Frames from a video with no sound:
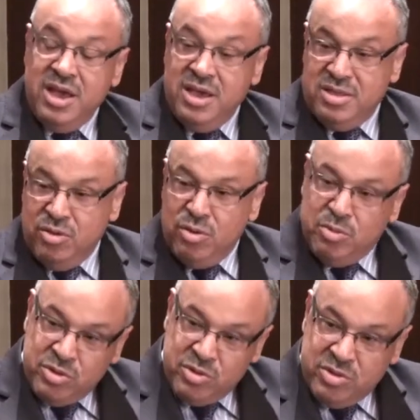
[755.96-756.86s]
it's
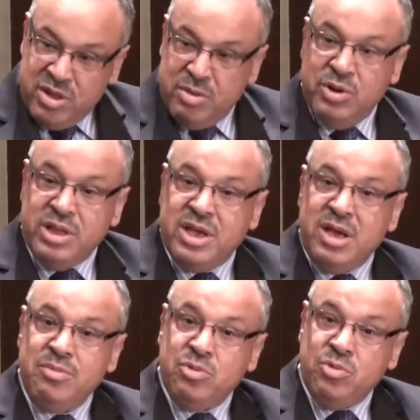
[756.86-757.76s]
almost the same. When it
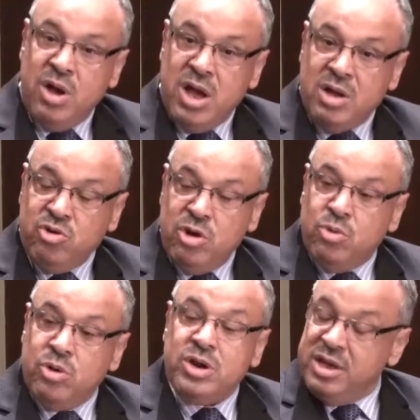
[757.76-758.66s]
comes to actual
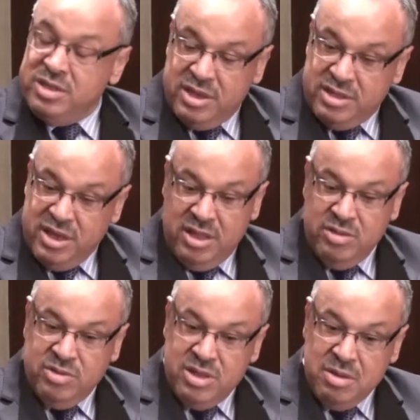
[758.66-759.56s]
work, it's exactly
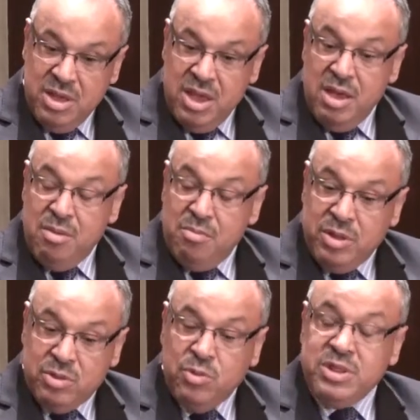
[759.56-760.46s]
the same.
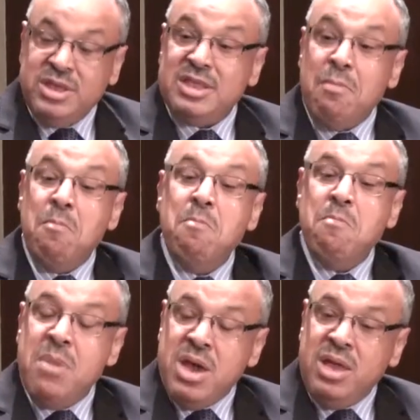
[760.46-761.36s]
But what is the
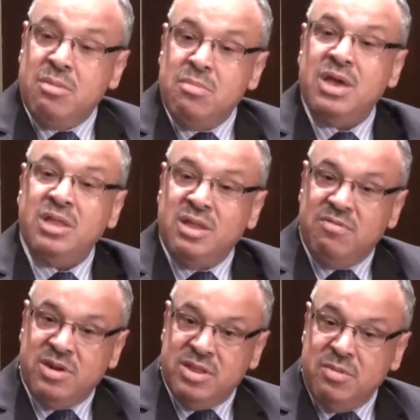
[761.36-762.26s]
main
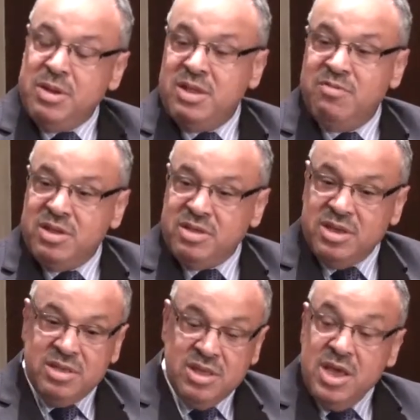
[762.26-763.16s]
difference? The main
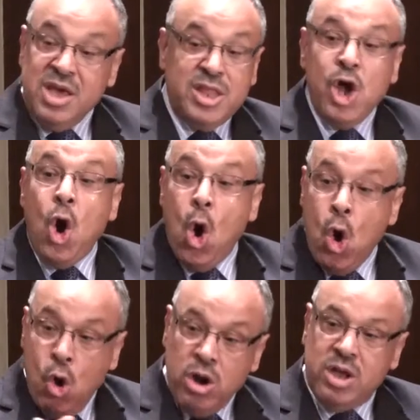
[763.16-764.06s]
difference is the
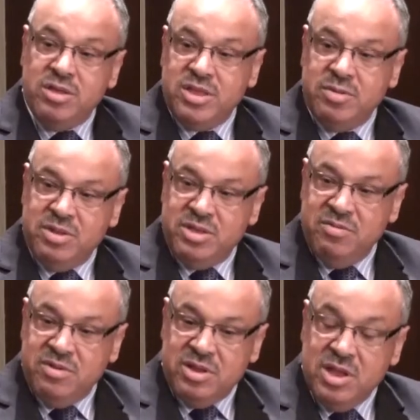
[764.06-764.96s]
whole concept is
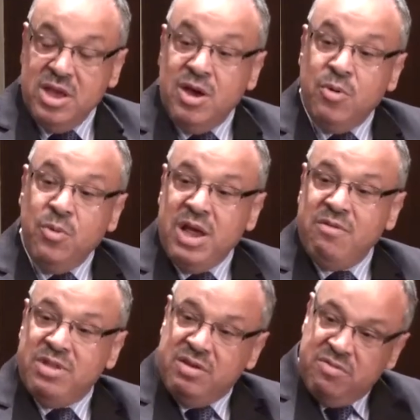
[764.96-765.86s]
different. We
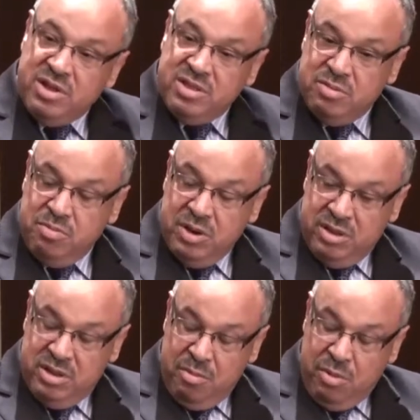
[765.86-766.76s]
have a different
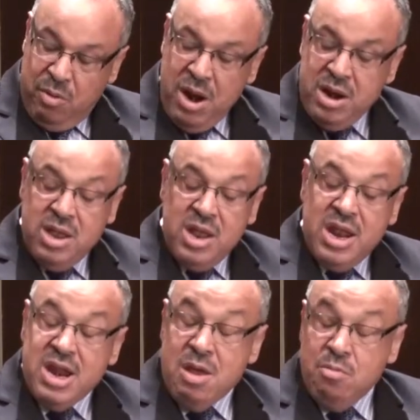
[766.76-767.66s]
spirit, number one.
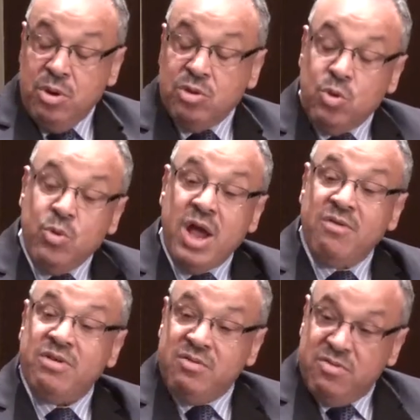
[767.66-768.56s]
Number two, we
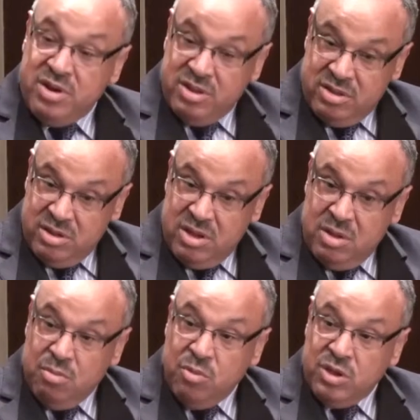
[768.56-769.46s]
have a different
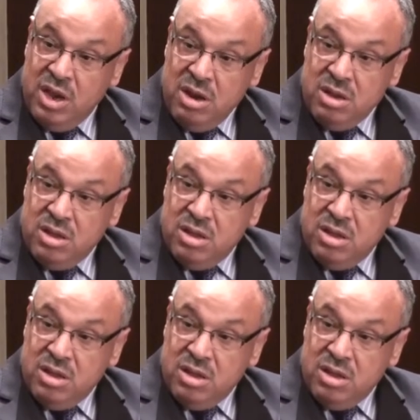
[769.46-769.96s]
model.